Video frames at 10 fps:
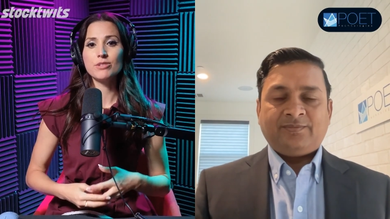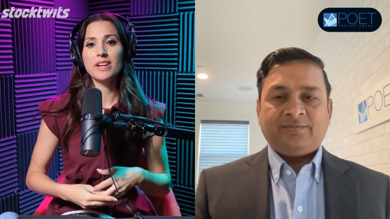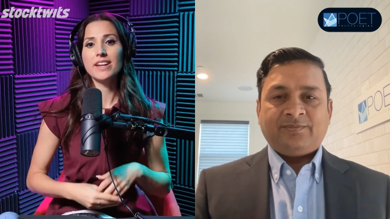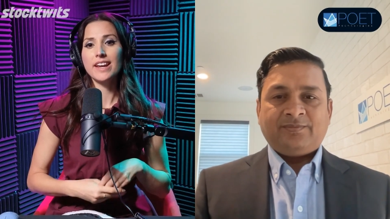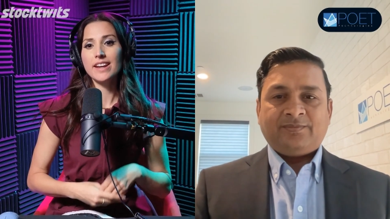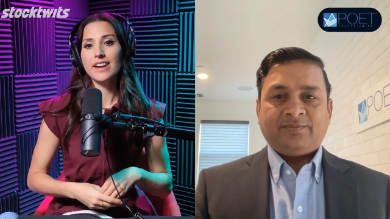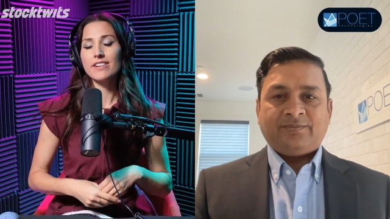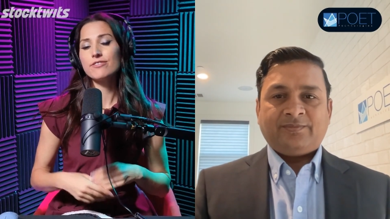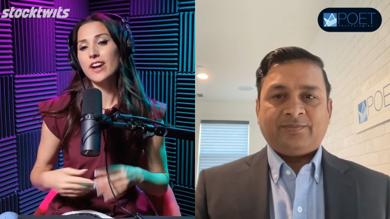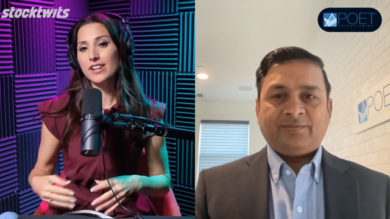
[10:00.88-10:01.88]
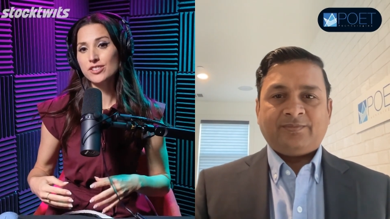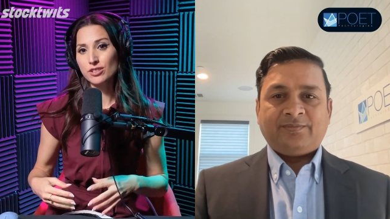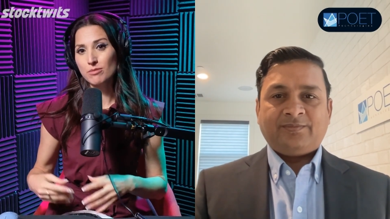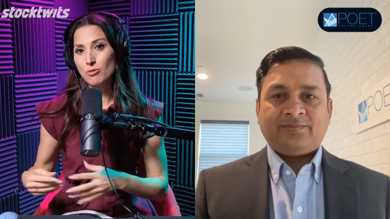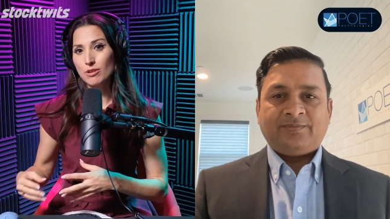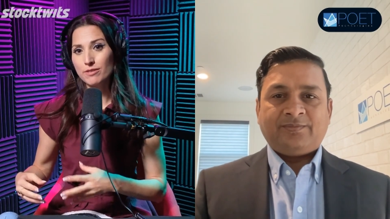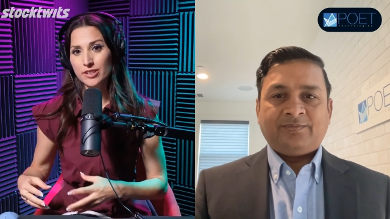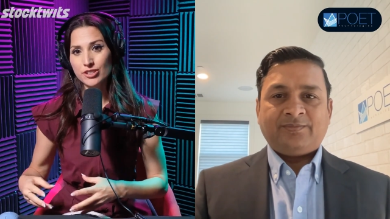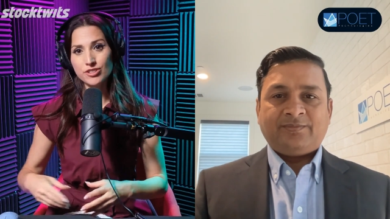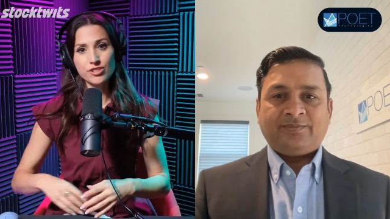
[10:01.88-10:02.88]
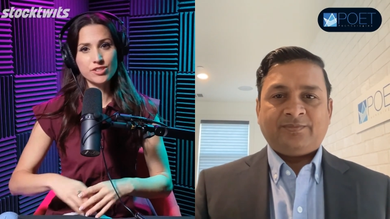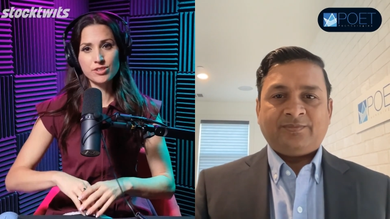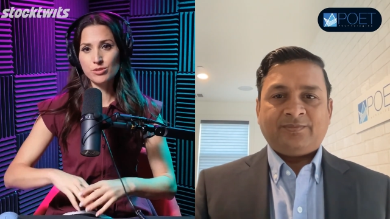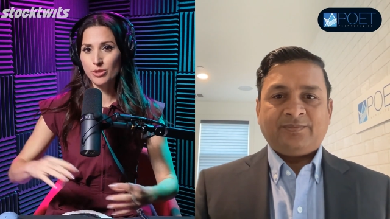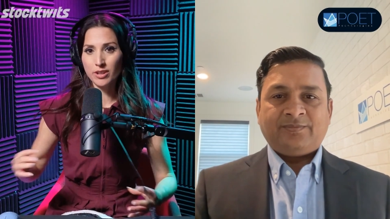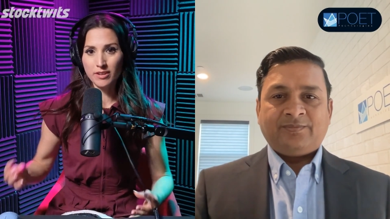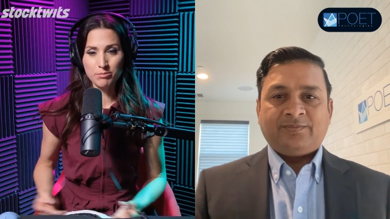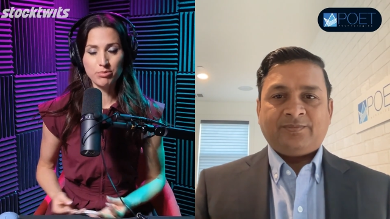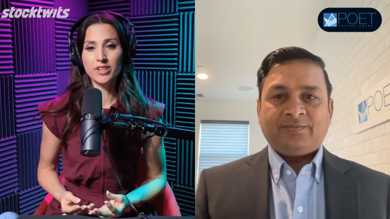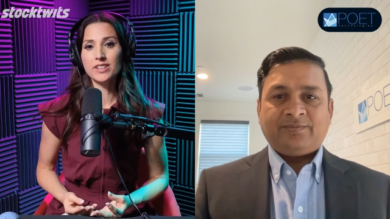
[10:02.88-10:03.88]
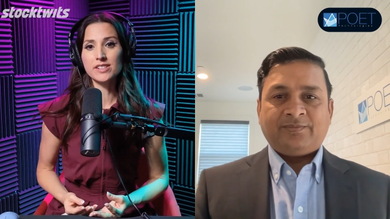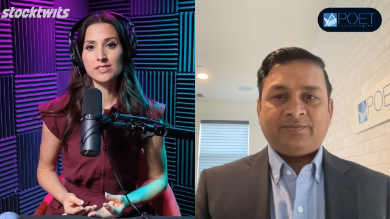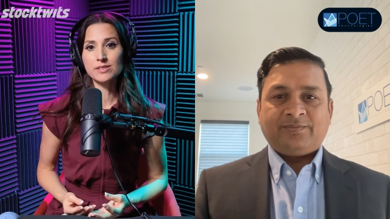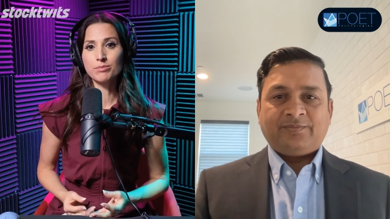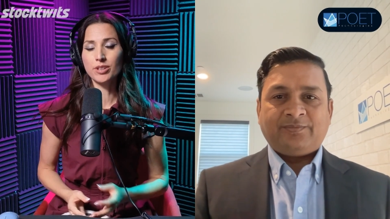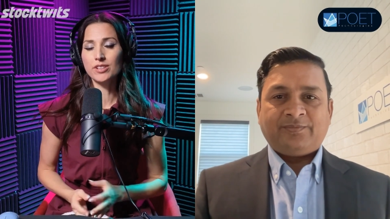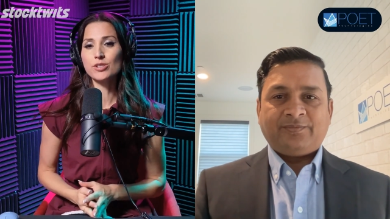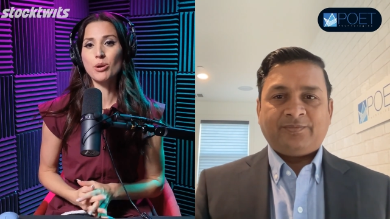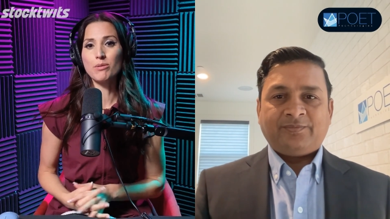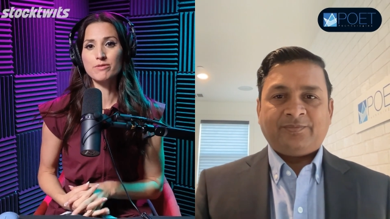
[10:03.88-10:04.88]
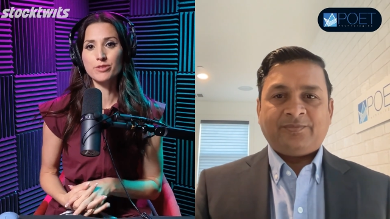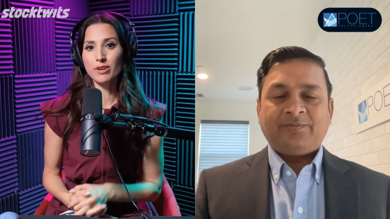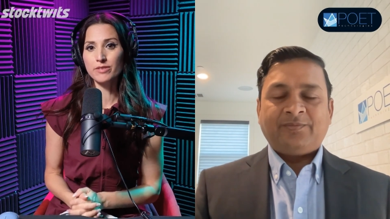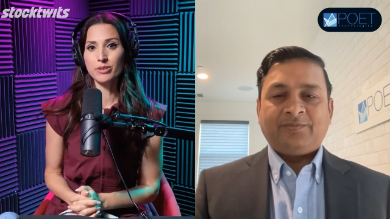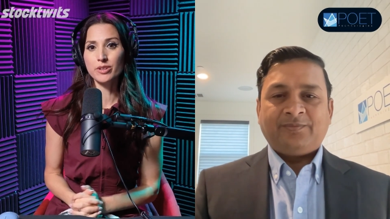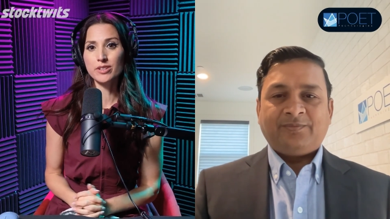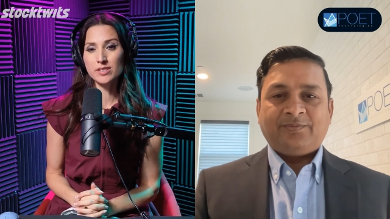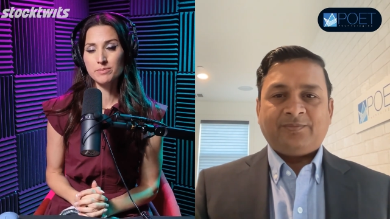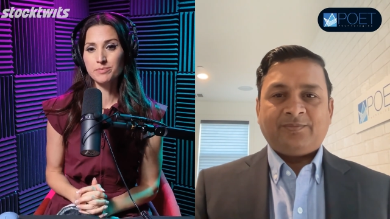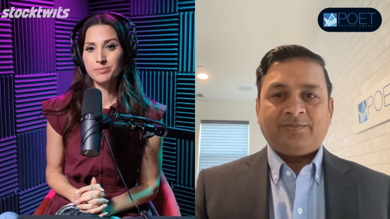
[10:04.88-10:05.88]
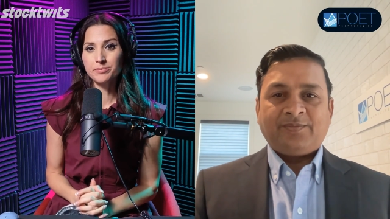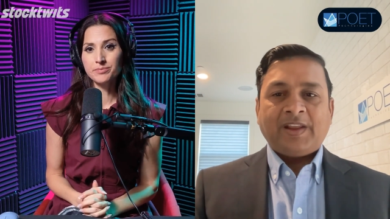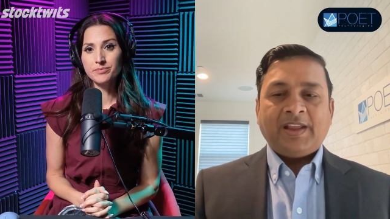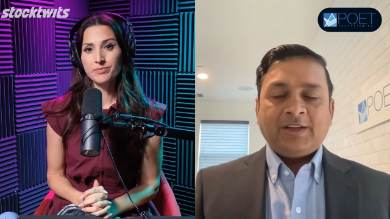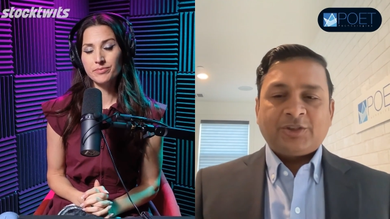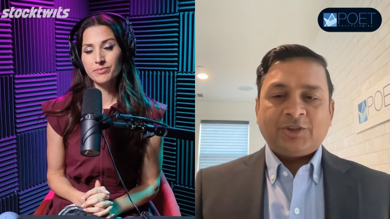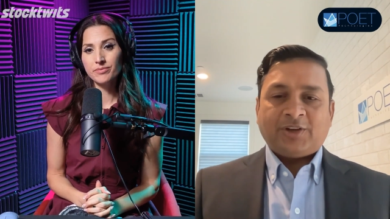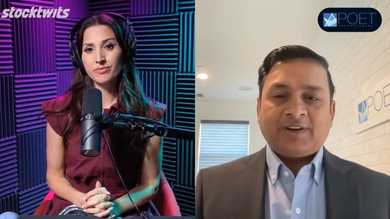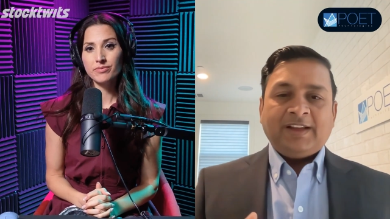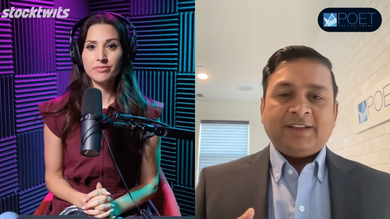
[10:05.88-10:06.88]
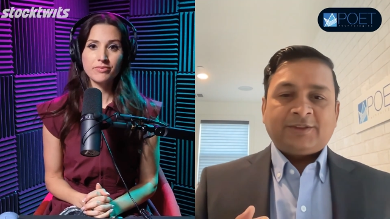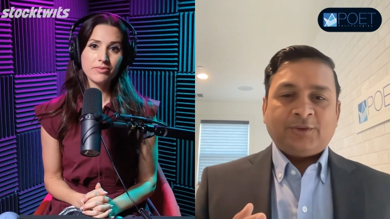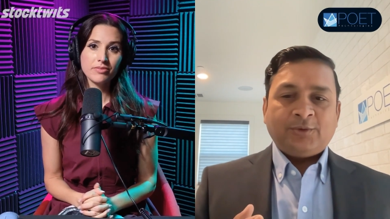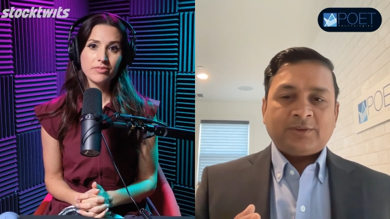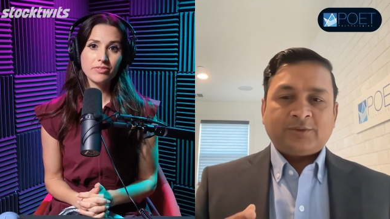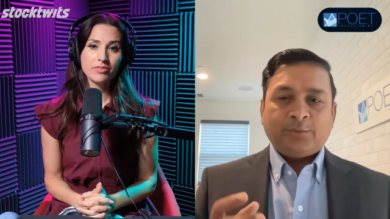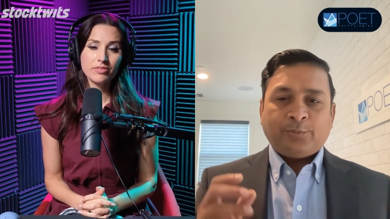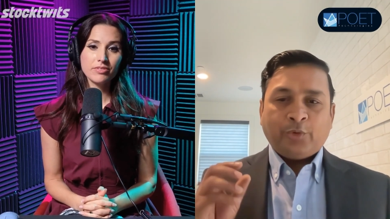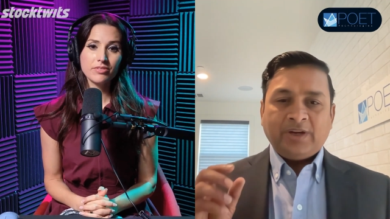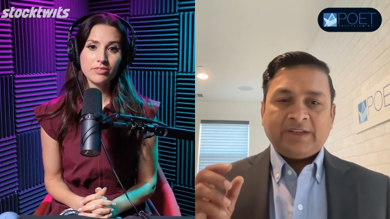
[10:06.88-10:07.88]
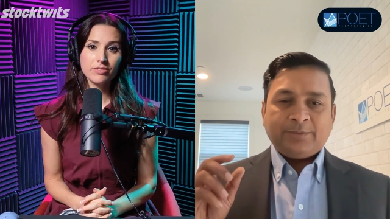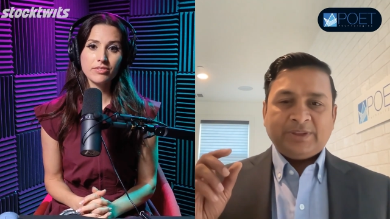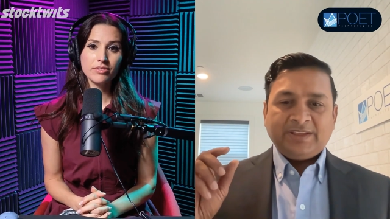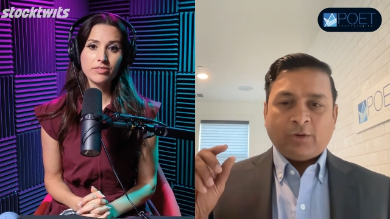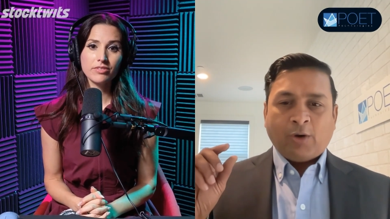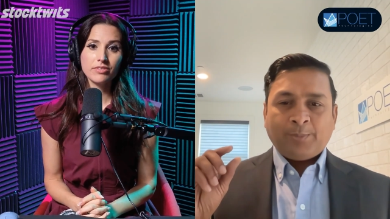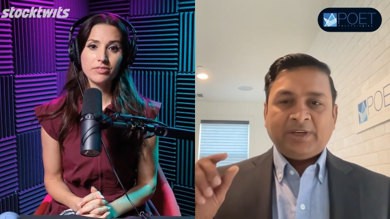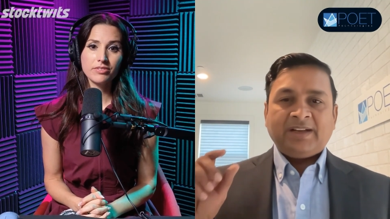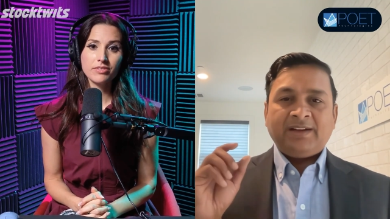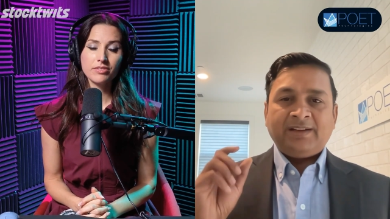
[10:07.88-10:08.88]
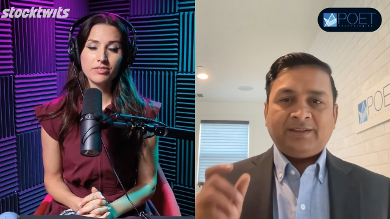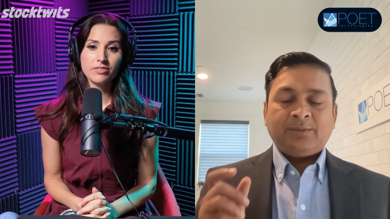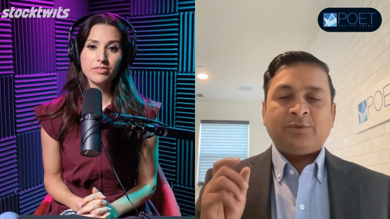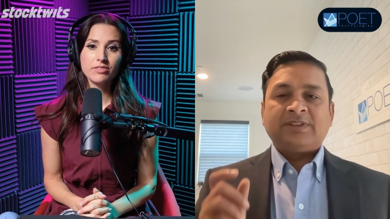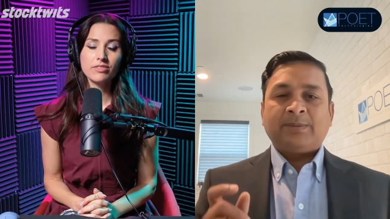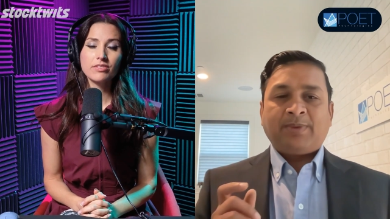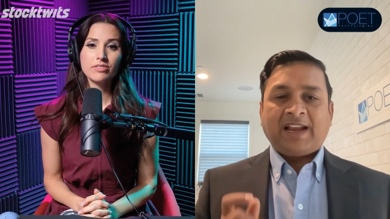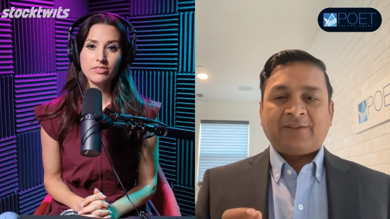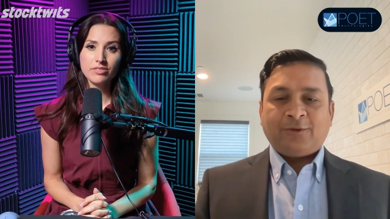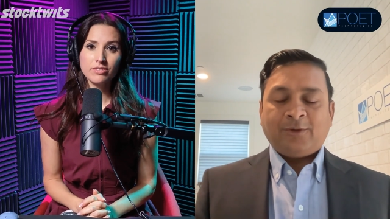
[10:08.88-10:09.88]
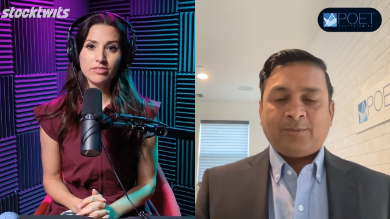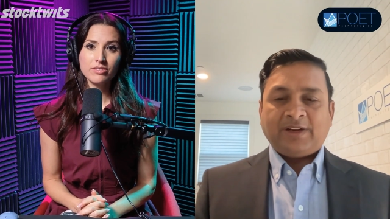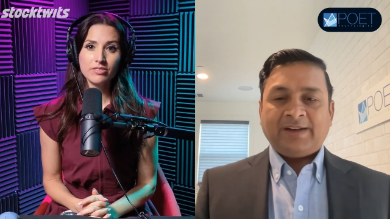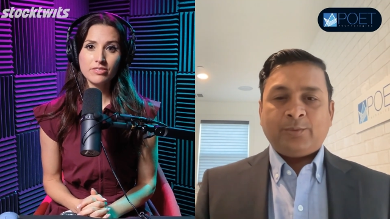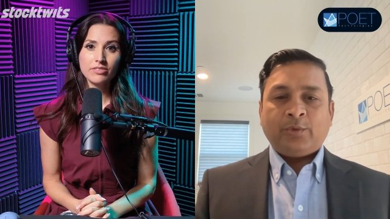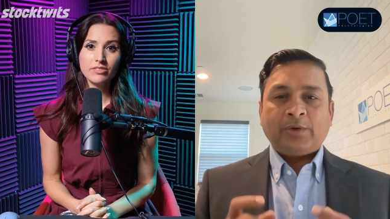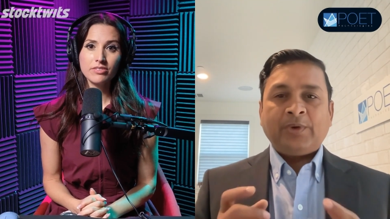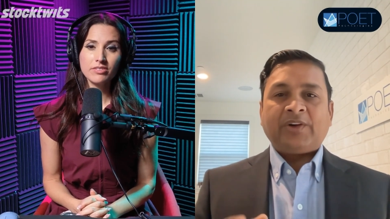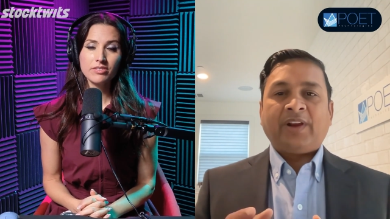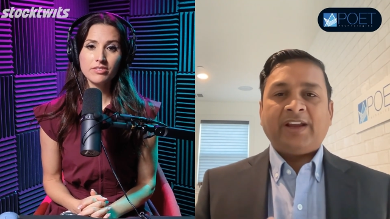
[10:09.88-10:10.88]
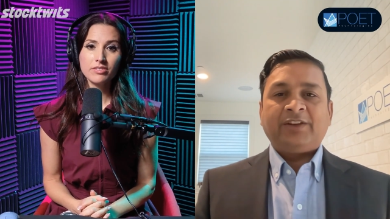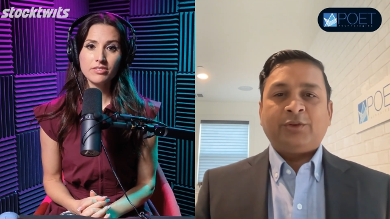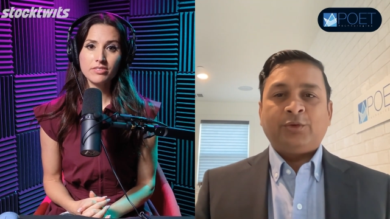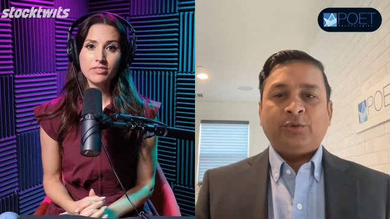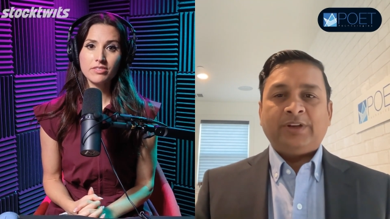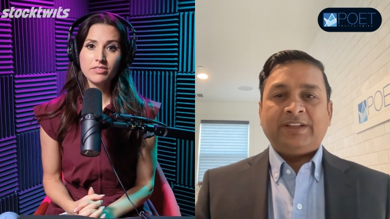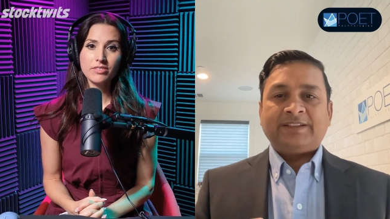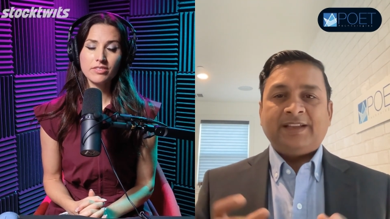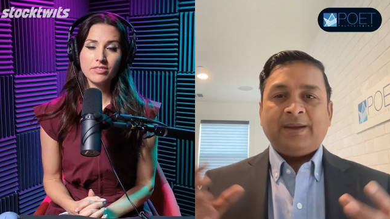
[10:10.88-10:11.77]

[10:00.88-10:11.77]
Speaker 1: make AI faster, more efficient? Just to sort of bring this bring this home for our viewers.
Speaker 2: Sure. So, so Poet with the optical interposer platform, right? What we're trying to do is